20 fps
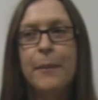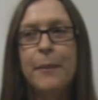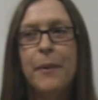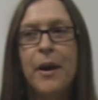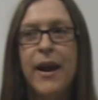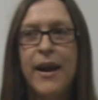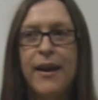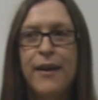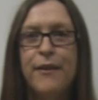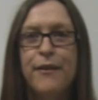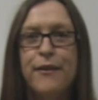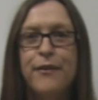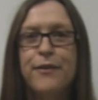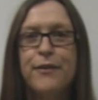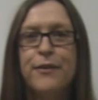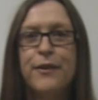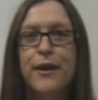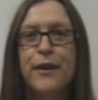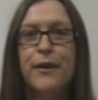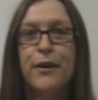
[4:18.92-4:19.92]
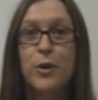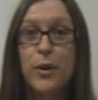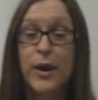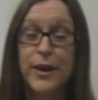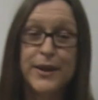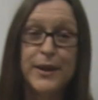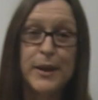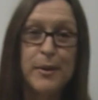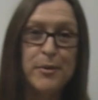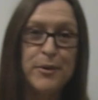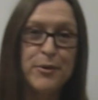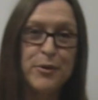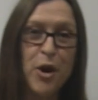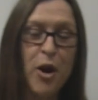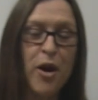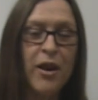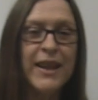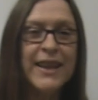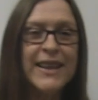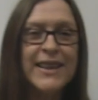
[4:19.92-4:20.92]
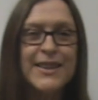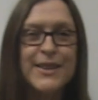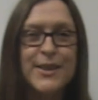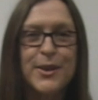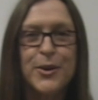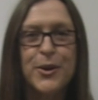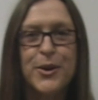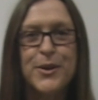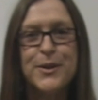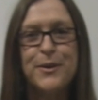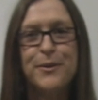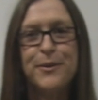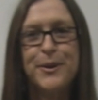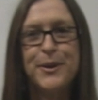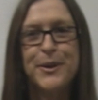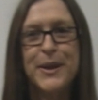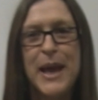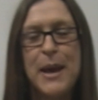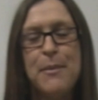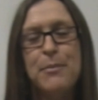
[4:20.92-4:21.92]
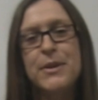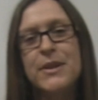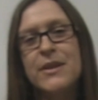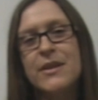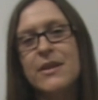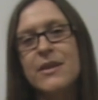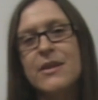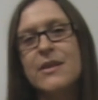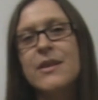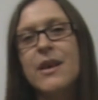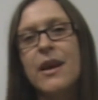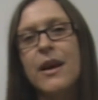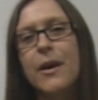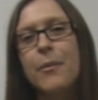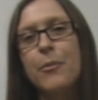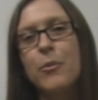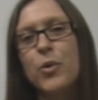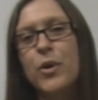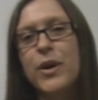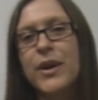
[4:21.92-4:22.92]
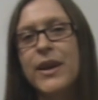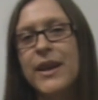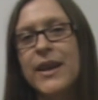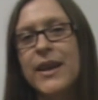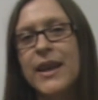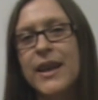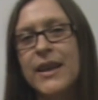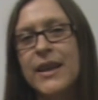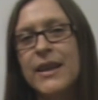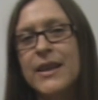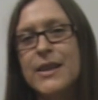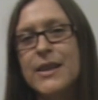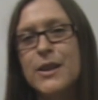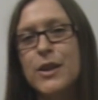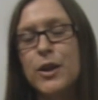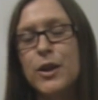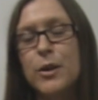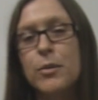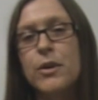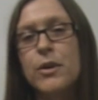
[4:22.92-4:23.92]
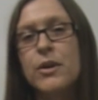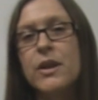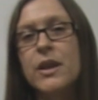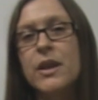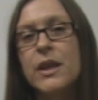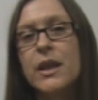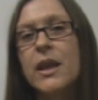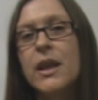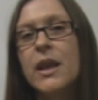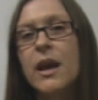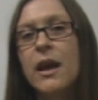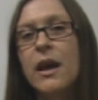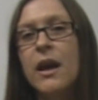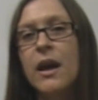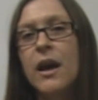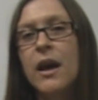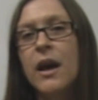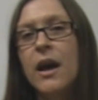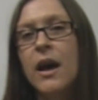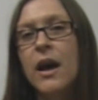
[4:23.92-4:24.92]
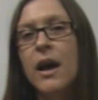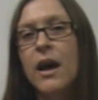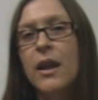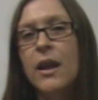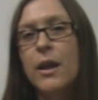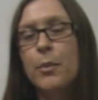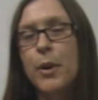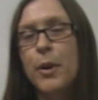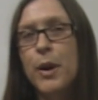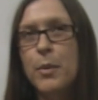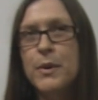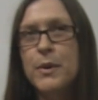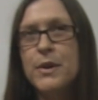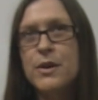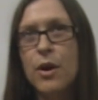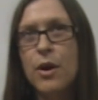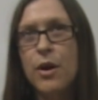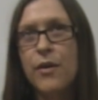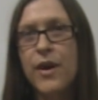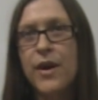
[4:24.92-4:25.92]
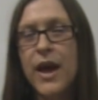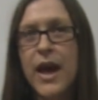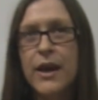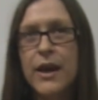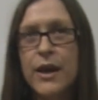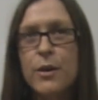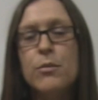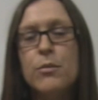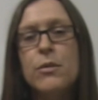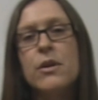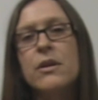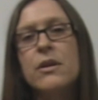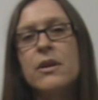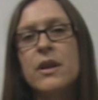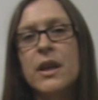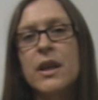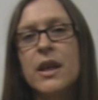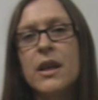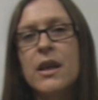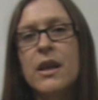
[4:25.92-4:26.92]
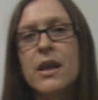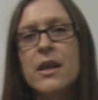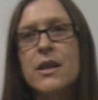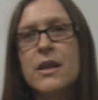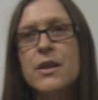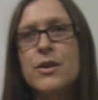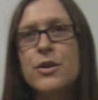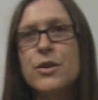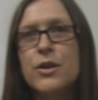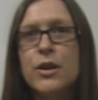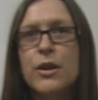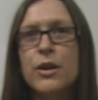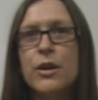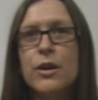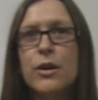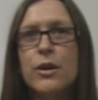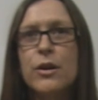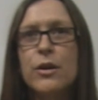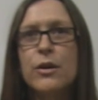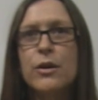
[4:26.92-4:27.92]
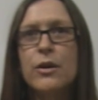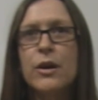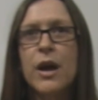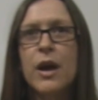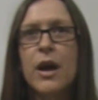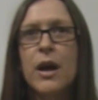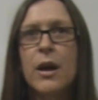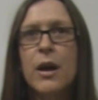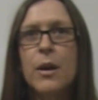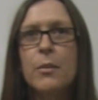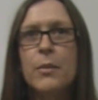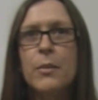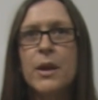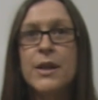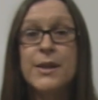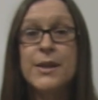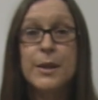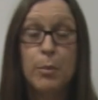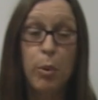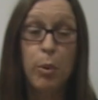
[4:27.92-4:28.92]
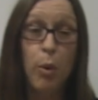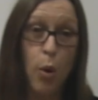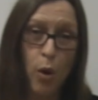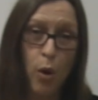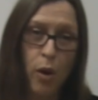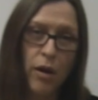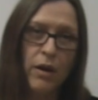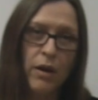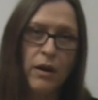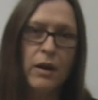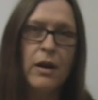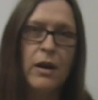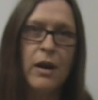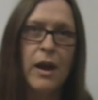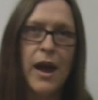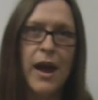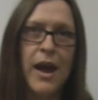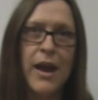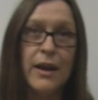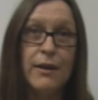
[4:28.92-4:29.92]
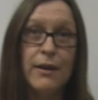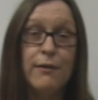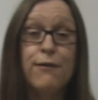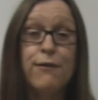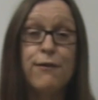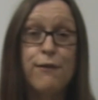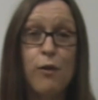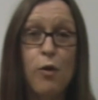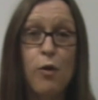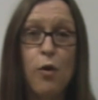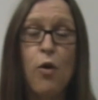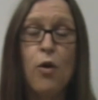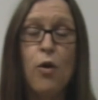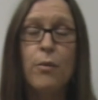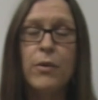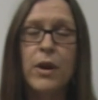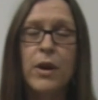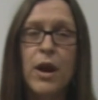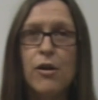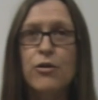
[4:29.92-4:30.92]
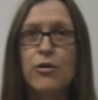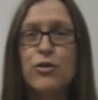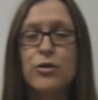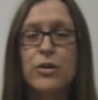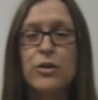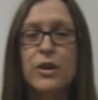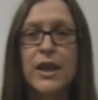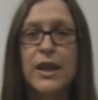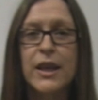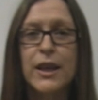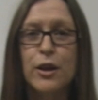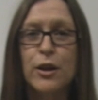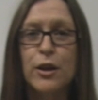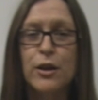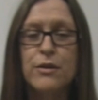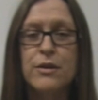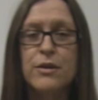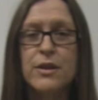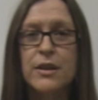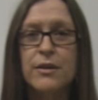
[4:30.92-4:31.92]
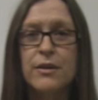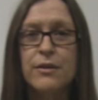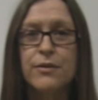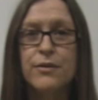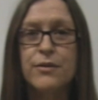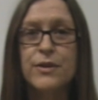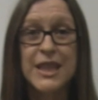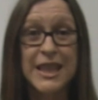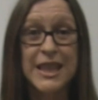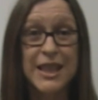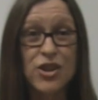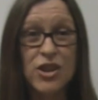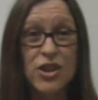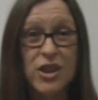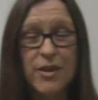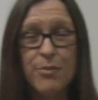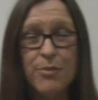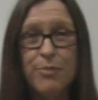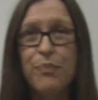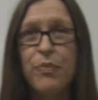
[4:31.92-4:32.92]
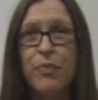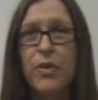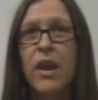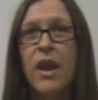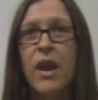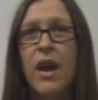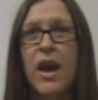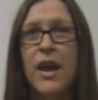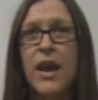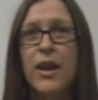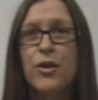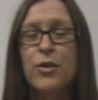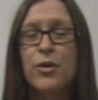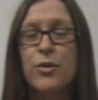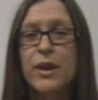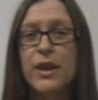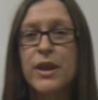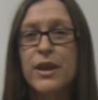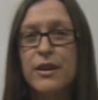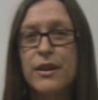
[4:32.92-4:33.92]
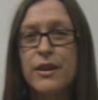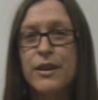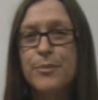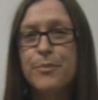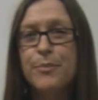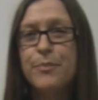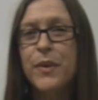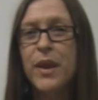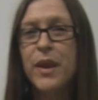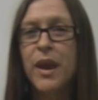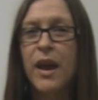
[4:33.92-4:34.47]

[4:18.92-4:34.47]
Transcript: I have quite a number of colleagues across a few campuses working in this community. The purpose of our community is to support and inform culturally inclusive teaching and curriculum